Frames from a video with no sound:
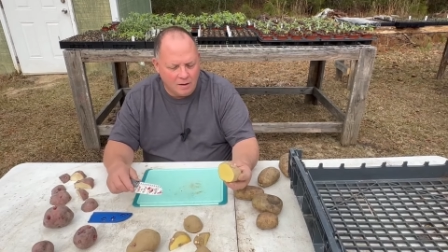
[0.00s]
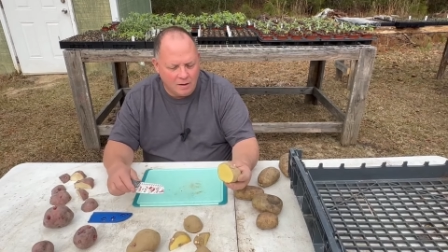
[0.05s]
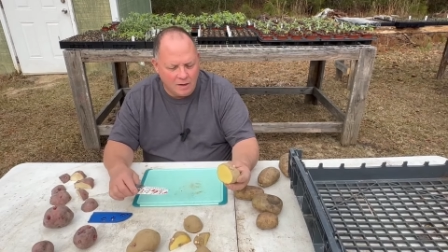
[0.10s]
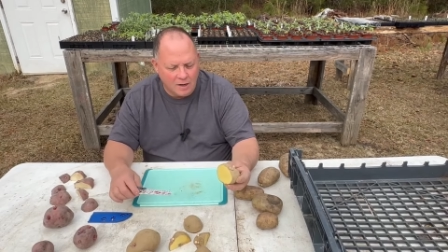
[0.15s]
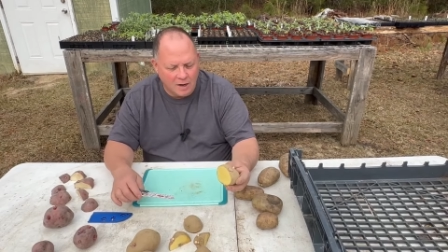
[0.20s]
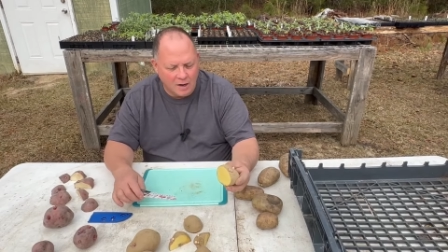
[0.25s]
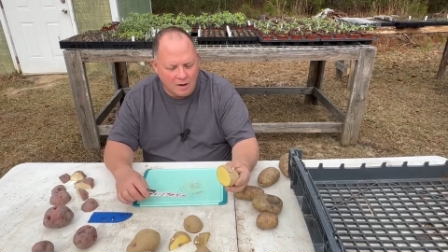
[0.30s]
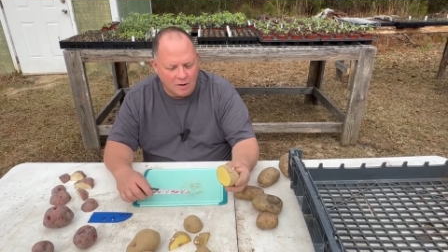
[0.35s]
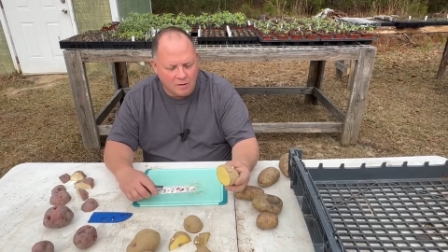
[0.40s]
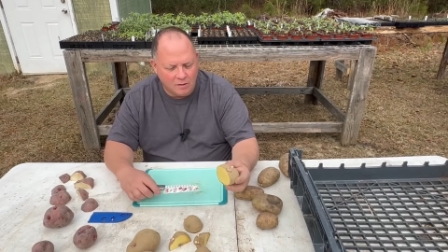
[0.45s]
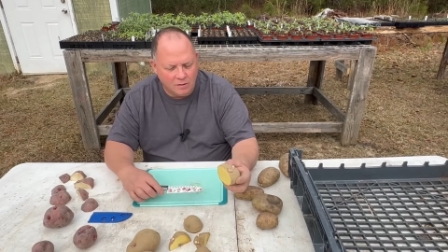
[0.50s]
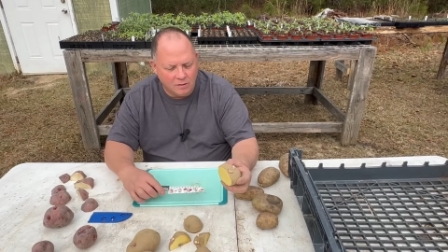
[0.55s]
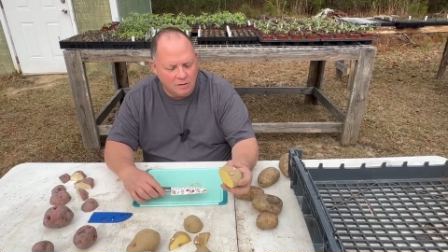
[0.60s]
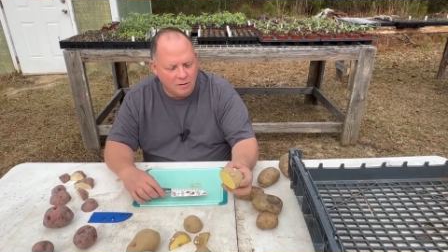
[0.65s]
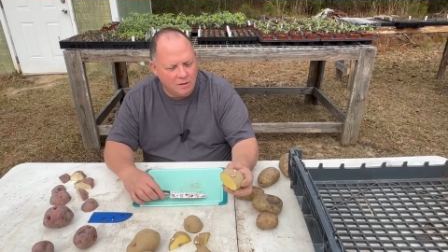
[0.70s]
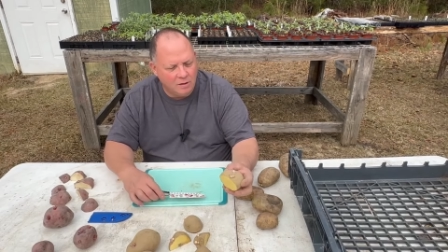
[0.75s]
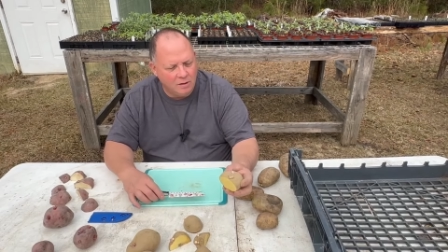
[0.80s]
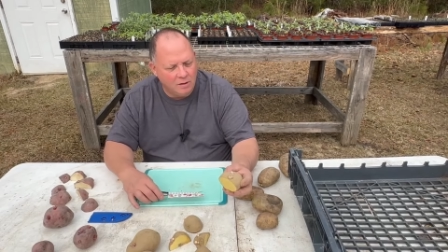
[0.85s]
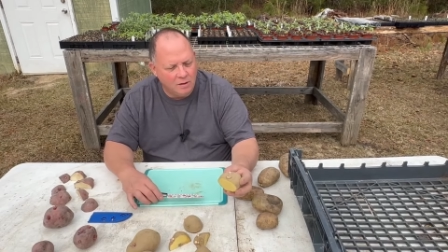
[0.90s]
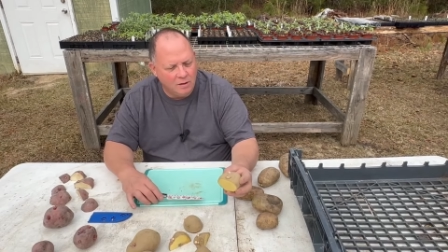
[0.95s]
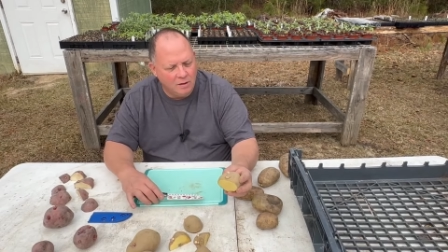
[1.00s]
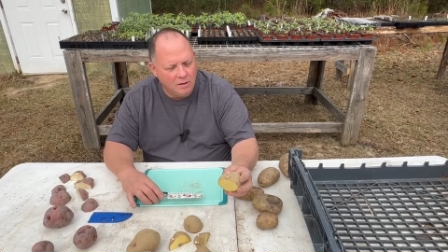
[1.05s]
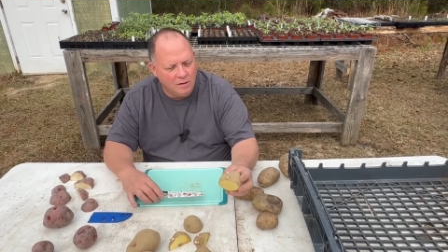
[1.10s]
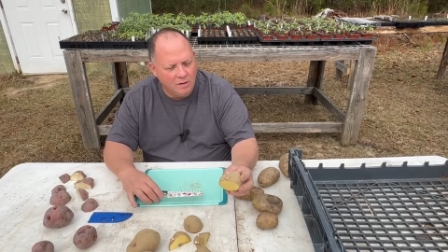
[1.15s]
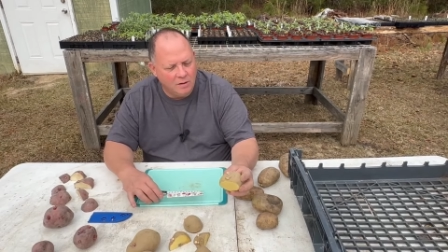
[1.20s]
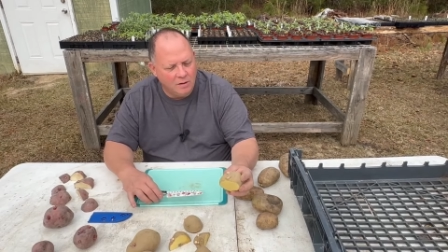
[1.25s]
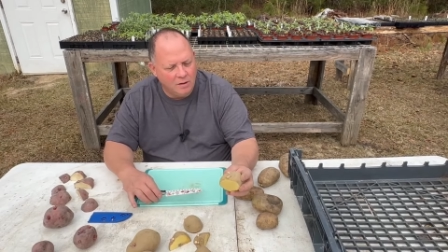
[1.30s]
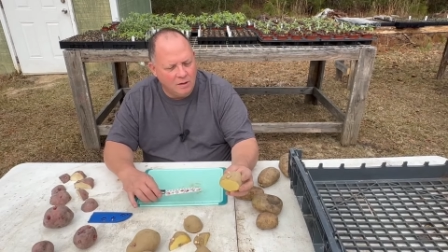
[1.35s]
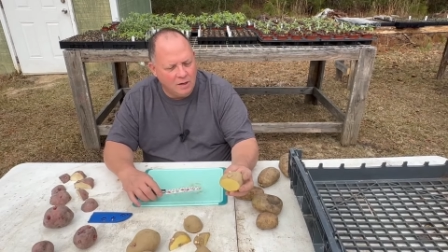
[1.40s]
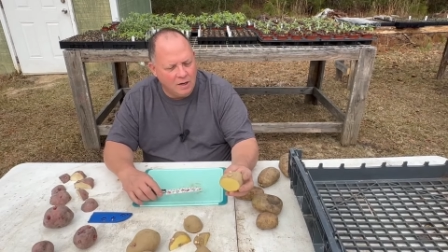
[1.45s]
Now,
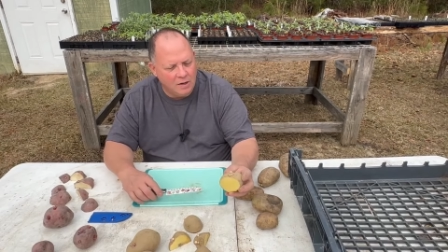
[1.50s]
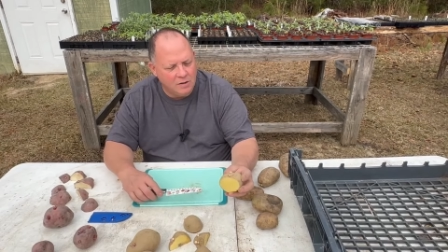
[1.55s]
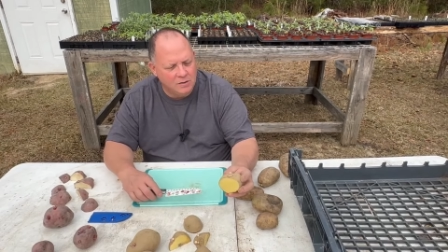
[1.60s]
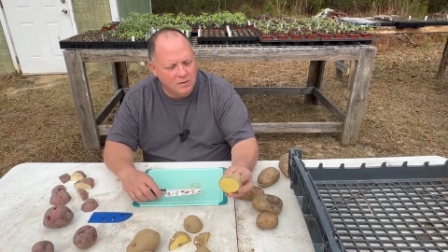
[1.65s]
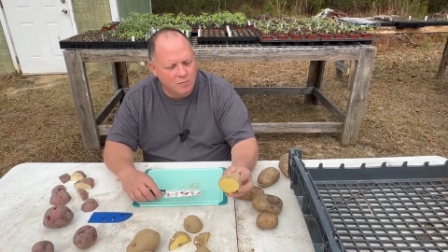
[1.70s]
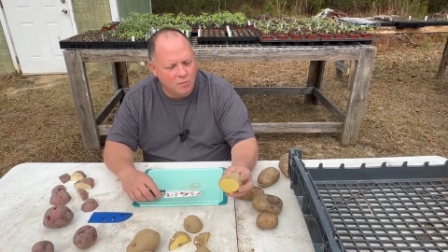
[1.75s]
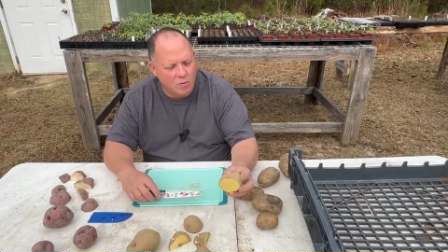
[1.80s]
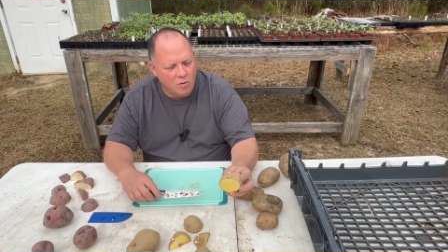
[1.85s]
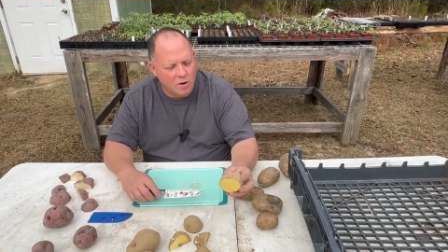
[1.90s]
here's